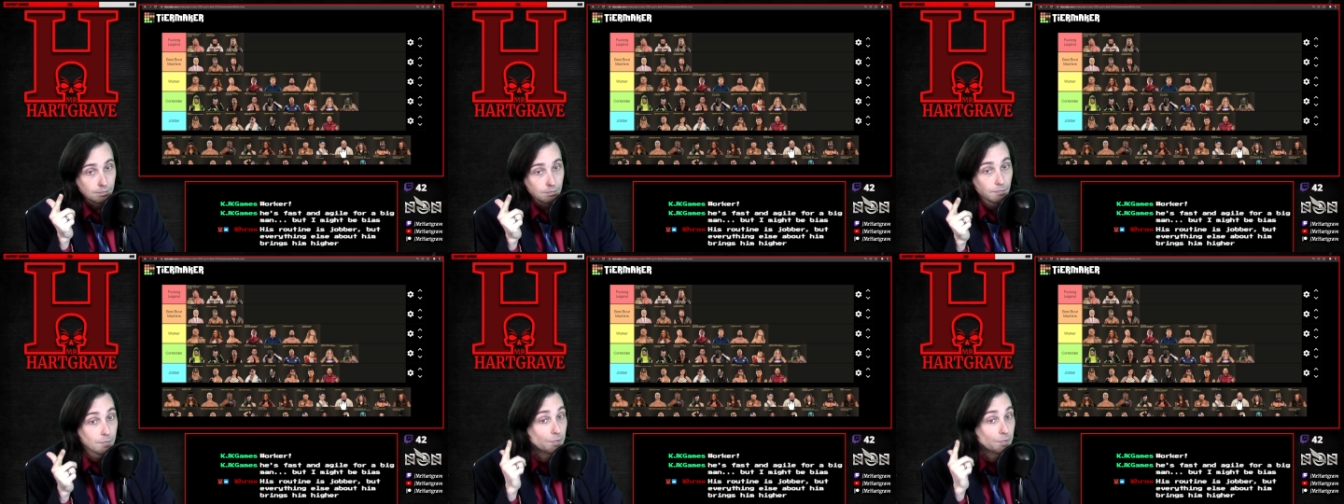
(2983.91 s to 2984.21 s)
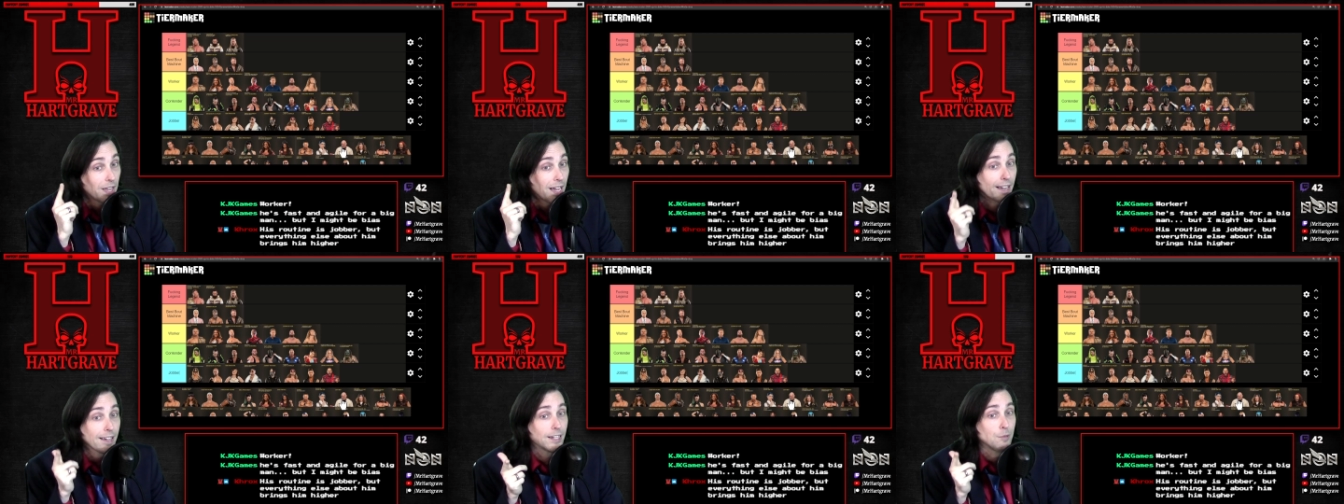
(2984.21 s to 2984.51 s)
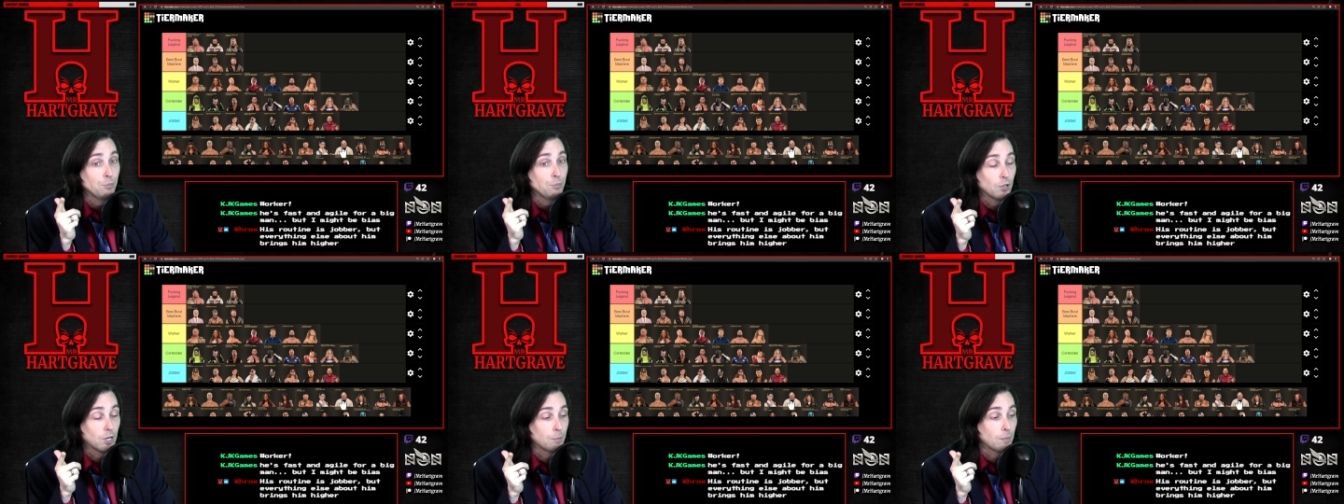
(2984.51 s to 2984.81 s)
Not going to
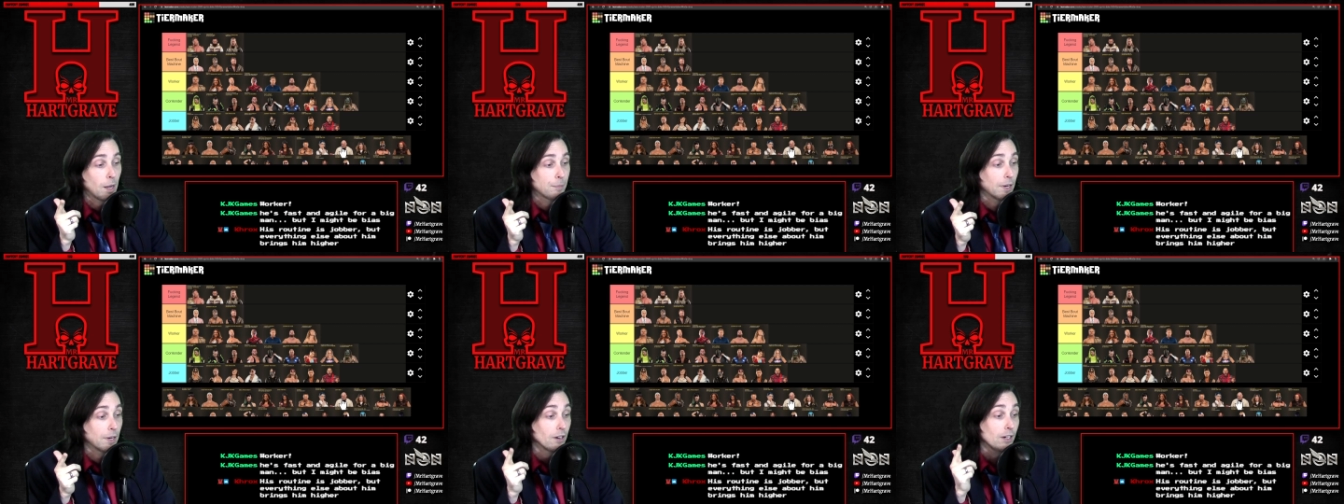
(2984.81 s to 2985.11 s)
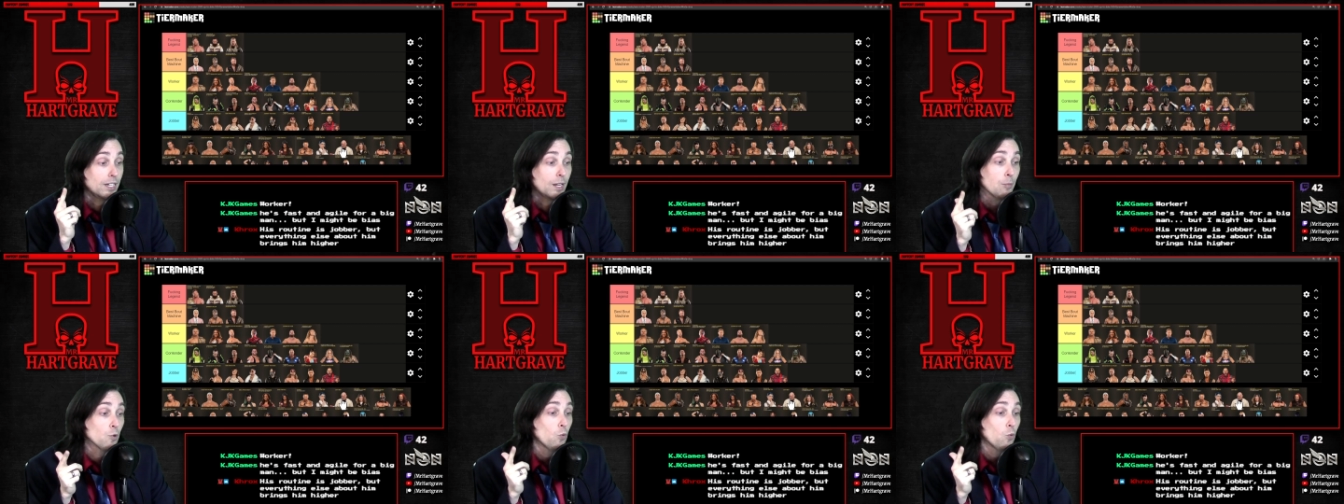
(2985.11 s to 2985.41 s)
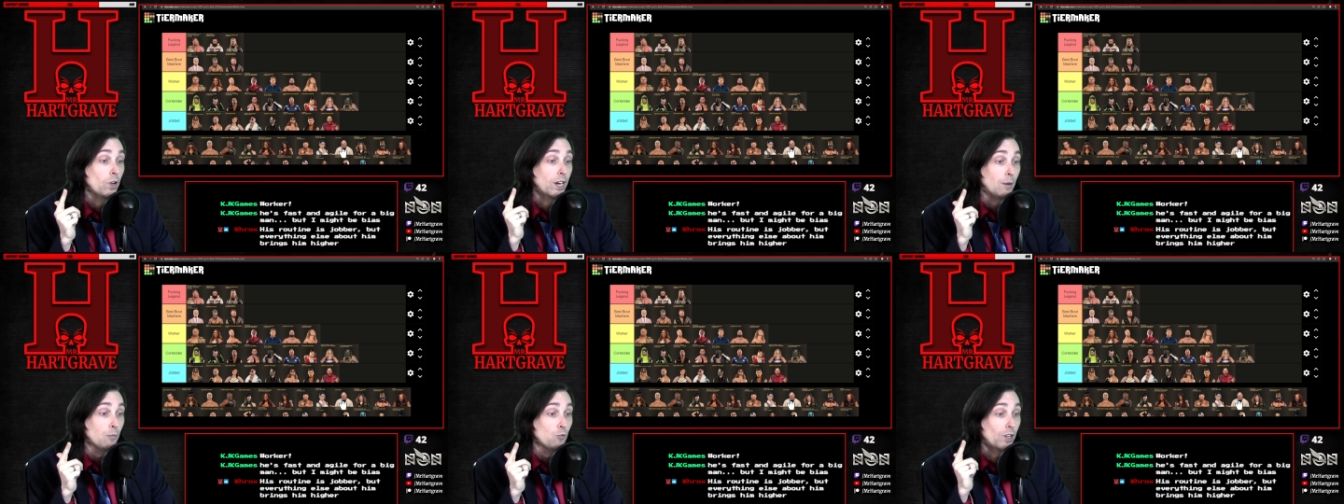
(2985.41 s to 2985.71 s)
put him up here. Number
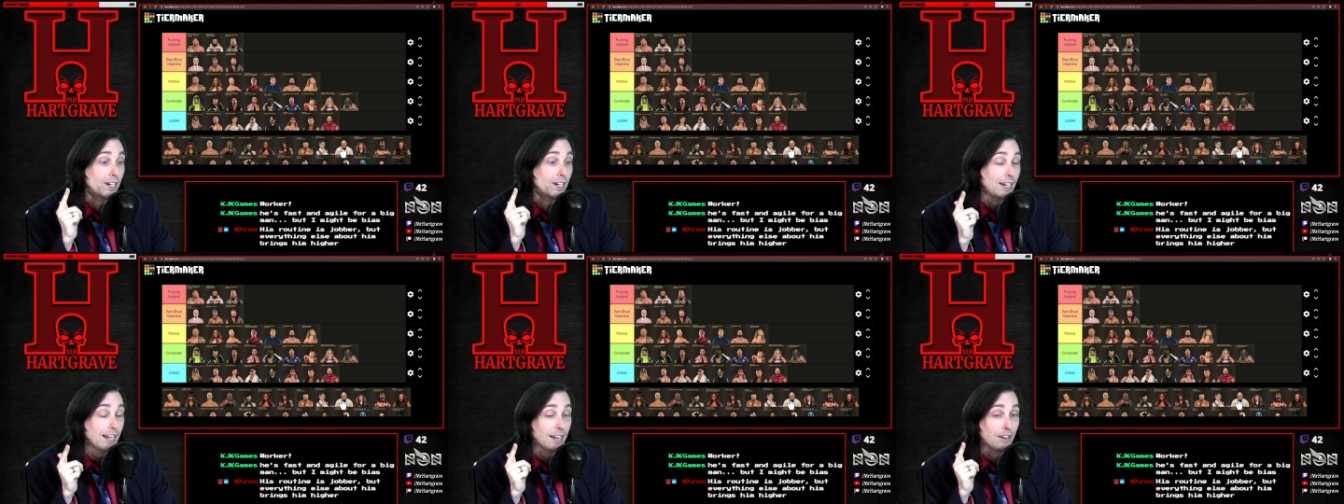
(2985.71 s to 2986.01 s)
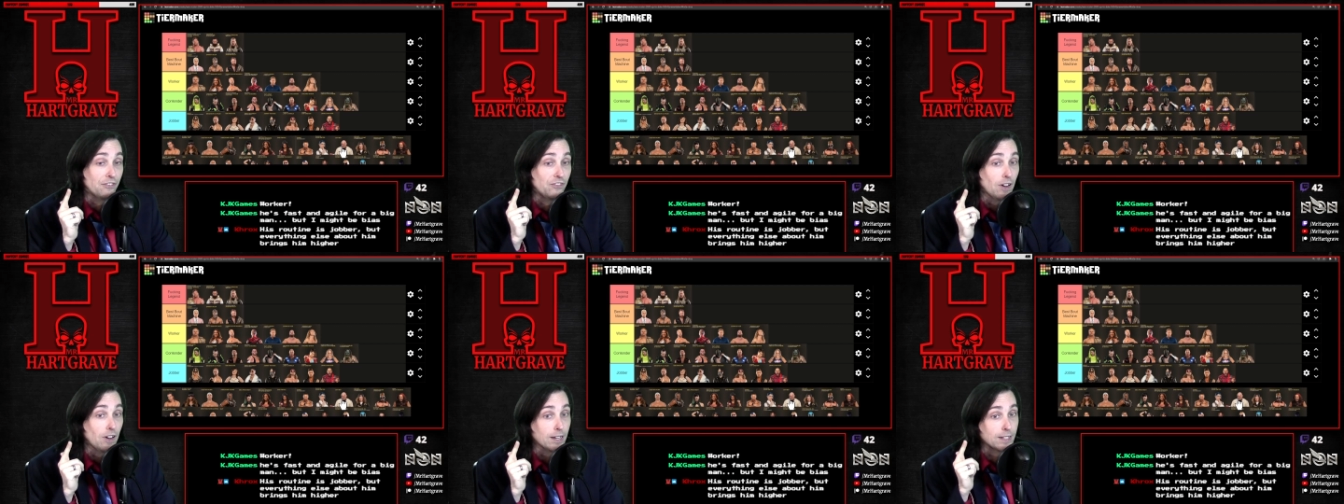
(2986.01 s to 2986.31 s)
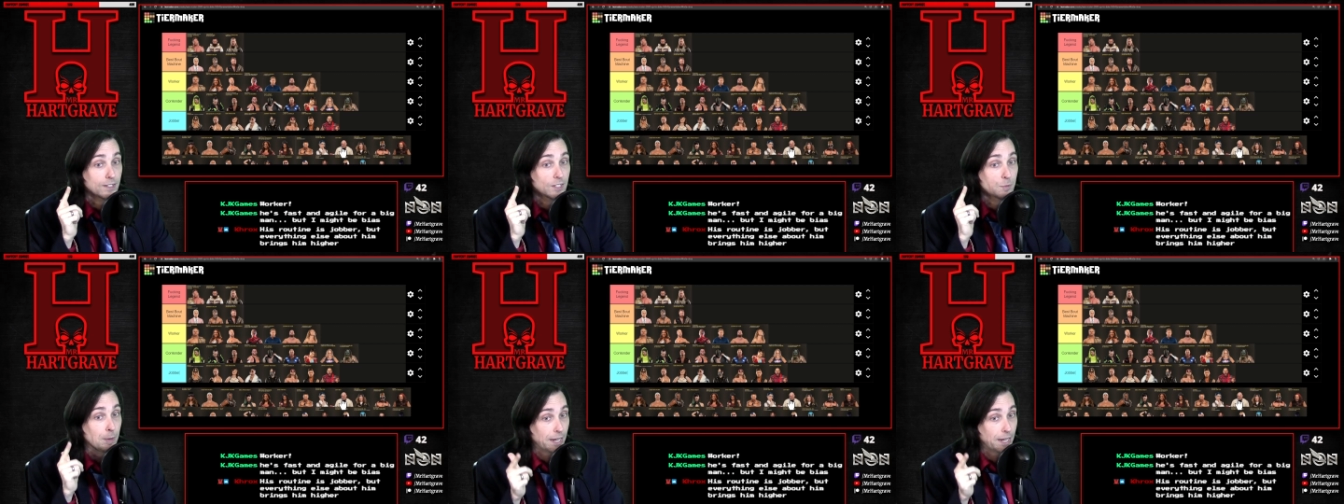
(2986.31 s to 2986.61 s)
one, I'm running out of
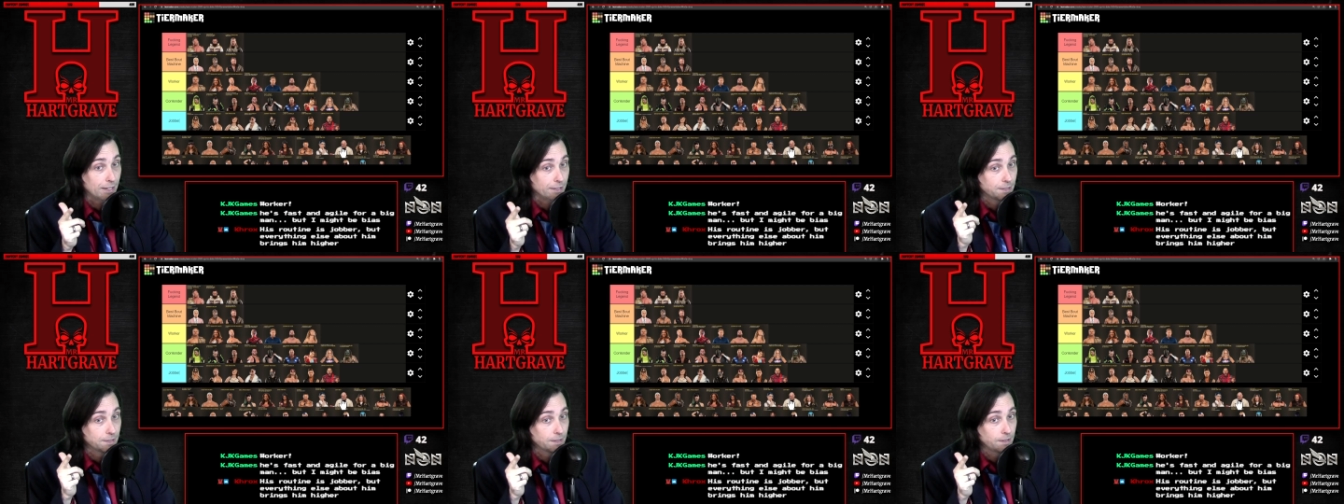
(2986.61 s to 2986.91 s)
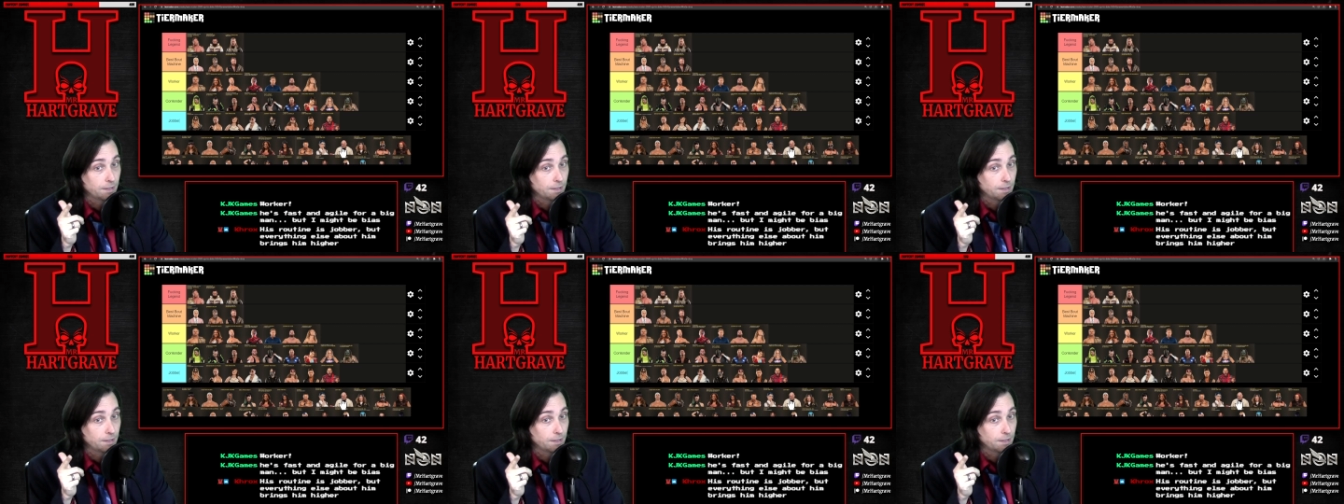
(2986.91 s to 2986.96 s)
fucking space.